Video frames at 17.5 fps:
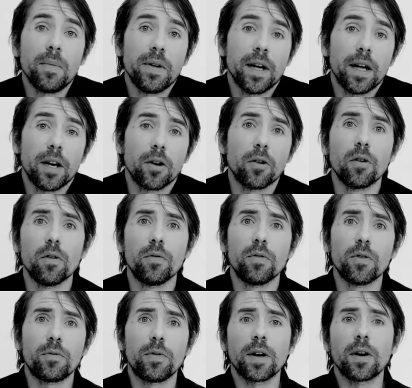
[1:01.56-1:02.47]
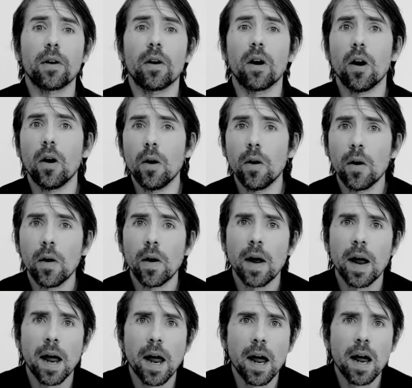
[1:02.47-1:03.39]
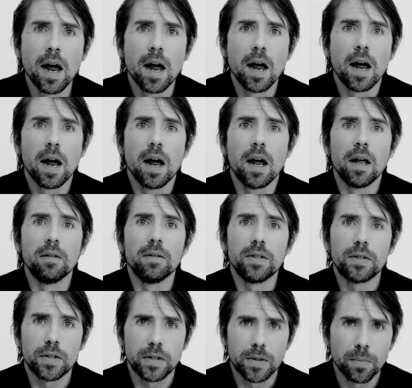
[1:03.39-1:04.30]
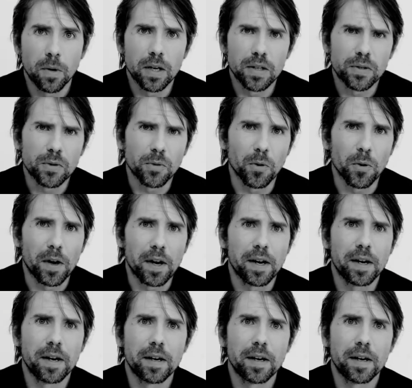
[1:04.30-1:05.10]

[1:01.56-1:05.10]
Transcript: the editor of The Figaro. This is my story.